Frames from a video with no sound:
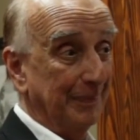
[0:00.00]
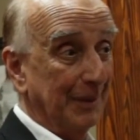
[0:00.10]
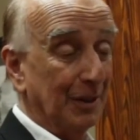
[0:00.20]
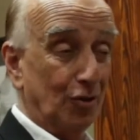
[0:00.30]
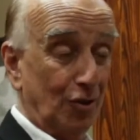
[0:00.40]

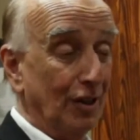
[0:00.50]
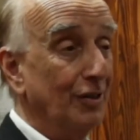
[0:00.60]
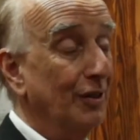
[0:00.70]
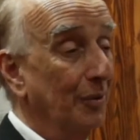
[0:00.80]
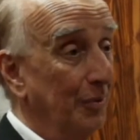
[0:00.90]
because you
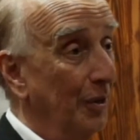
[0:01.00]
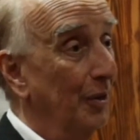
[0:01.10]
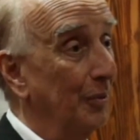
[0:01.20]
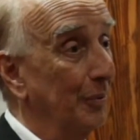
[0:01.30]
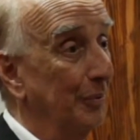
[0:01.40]
just don't
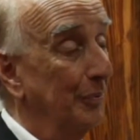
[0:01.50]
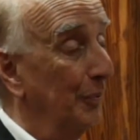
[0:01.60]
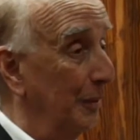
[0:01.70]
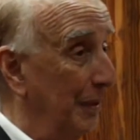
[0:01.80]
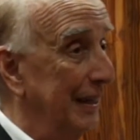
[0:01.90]
know
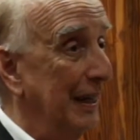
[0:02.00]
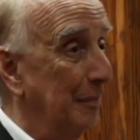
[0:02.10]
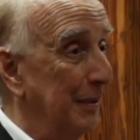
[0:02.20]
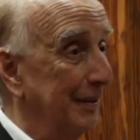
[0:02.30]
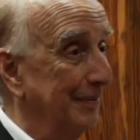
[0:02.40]
what might
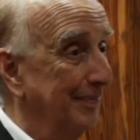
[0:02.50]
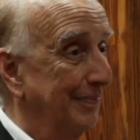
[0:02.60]
happen.